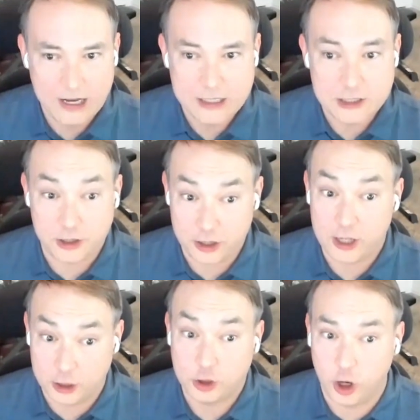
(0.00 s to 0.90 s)
So they're
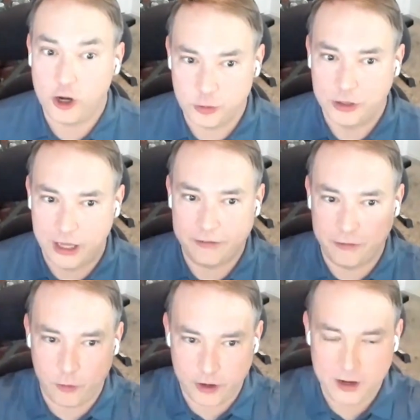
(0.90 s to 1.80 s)
going to charge you a lot
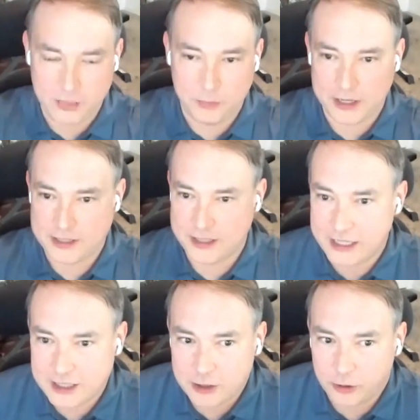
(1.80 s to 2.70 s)
for it because
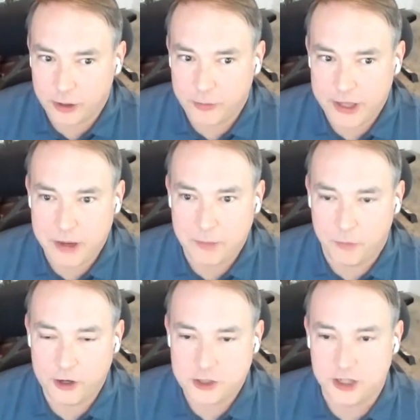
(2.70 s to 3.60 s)
that's the only way they make
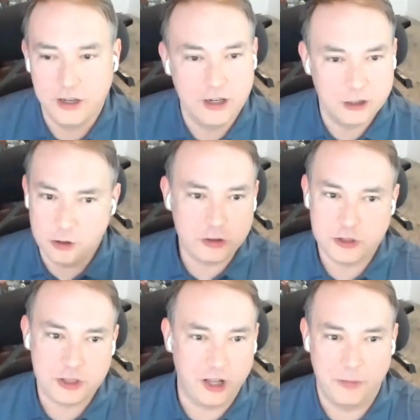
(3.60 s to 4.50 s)
margin. Google
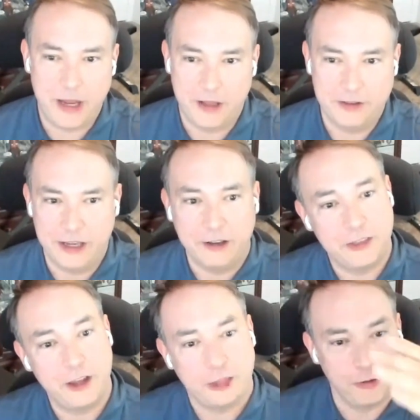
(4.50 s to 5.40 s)
is all about,
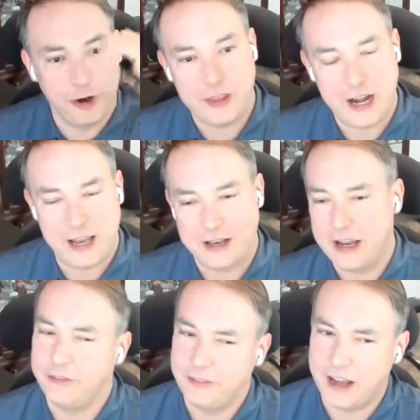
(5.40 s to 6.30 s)
they'll throw that in.
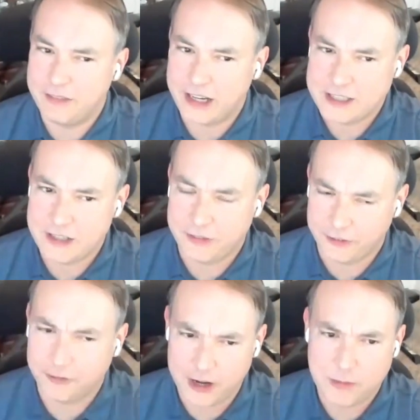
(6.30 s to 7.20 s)
I'm not going to say for
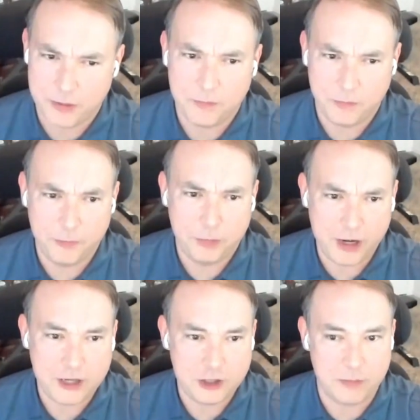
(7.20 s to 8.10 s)
free, but for
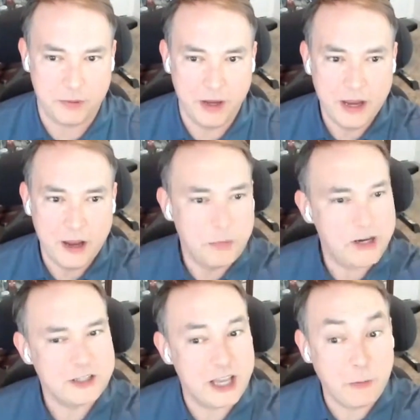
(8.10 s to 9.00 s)
pretty cheap,
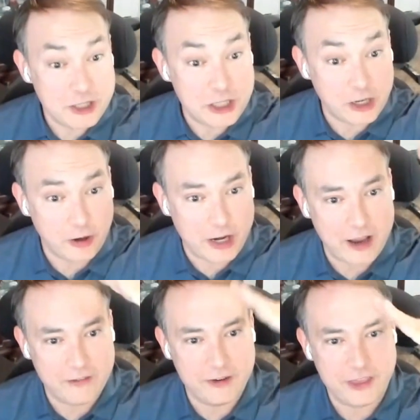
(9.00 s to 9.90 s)
because they want to sell you on
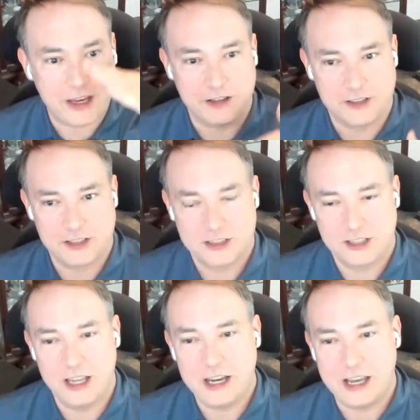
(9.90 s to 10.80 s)
everything else. So
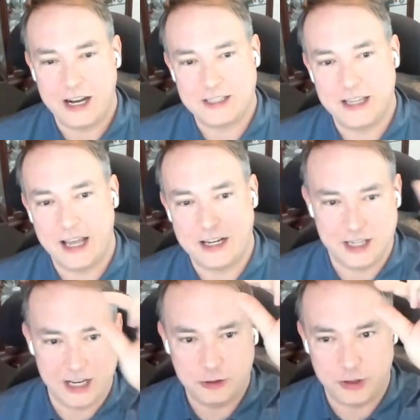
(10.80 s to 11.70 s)
they kind of see that as
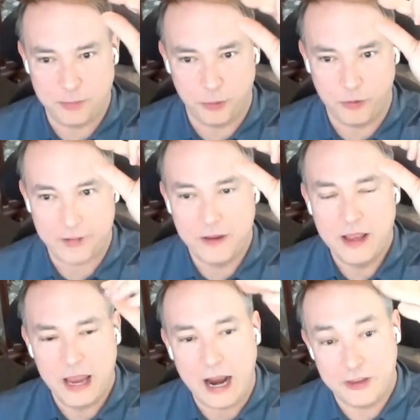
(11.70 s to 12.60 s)
an entry point,
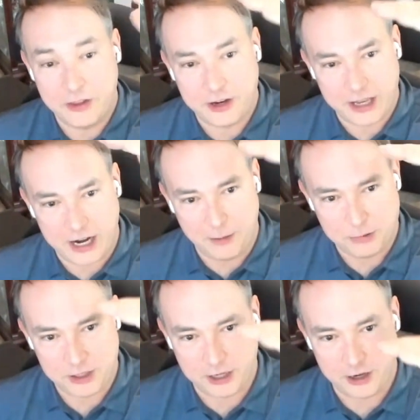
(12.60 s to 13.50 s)
and then they're going to
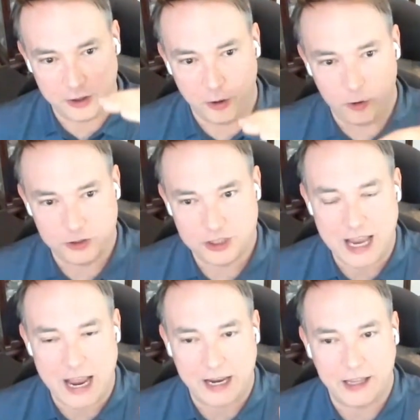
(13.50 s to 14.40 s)
upsell you on the whole
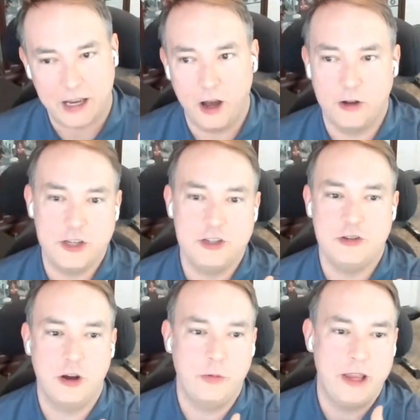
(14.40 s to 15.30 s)
stack. Like, oh, did you
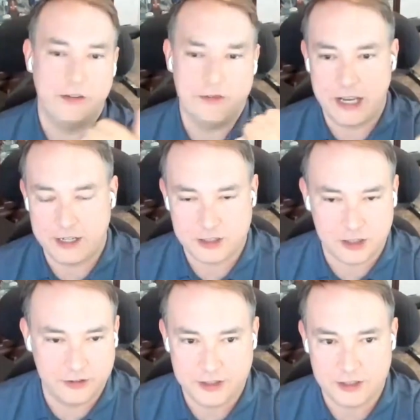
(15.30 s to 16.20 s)
know we have data
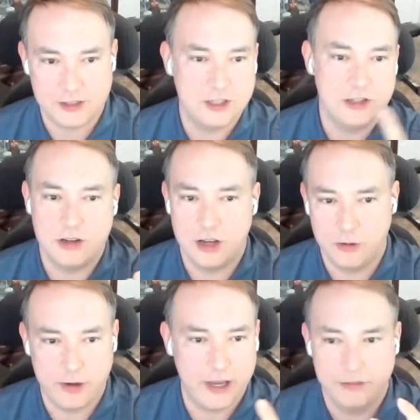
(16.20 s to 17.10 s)
services? Did you know
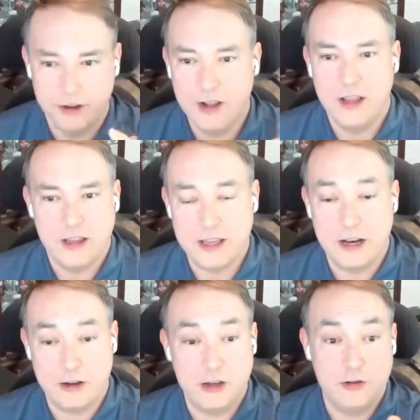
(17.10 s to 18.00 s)
we have,
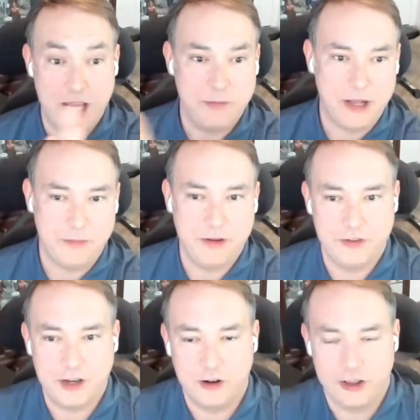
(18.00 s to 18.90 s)
you name it. I mean, if
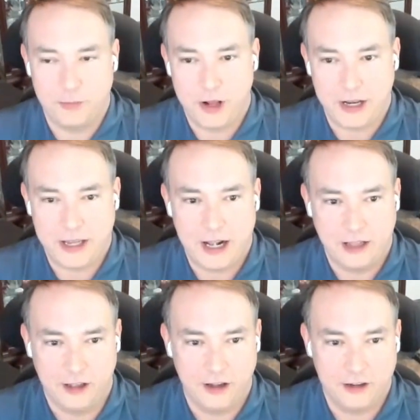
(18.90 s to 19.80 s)
you go to their product
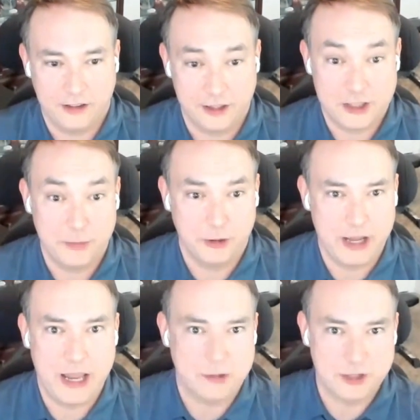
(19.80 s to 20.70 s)
catalog, they're similar
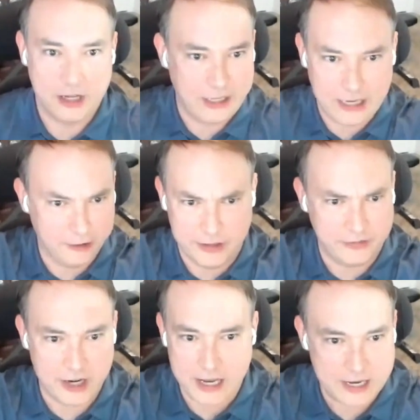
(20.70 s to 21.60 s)
to Amazon. Like, it'll
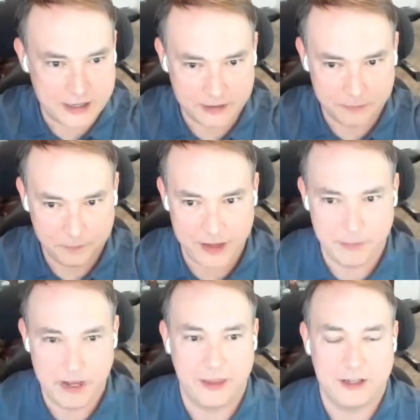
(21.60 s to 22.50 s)
never end the
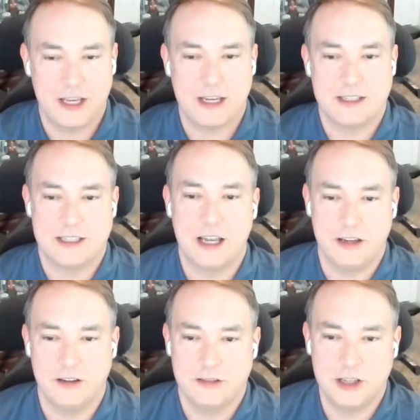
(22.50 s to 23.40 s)
amount of things they can sell you.
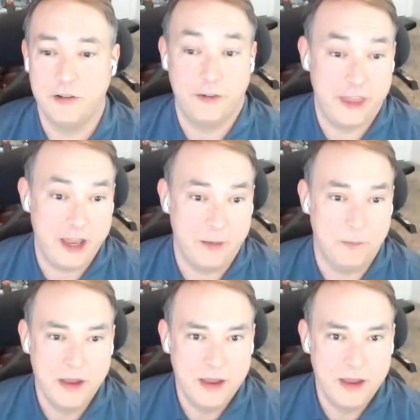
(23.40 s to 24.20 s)
So for them,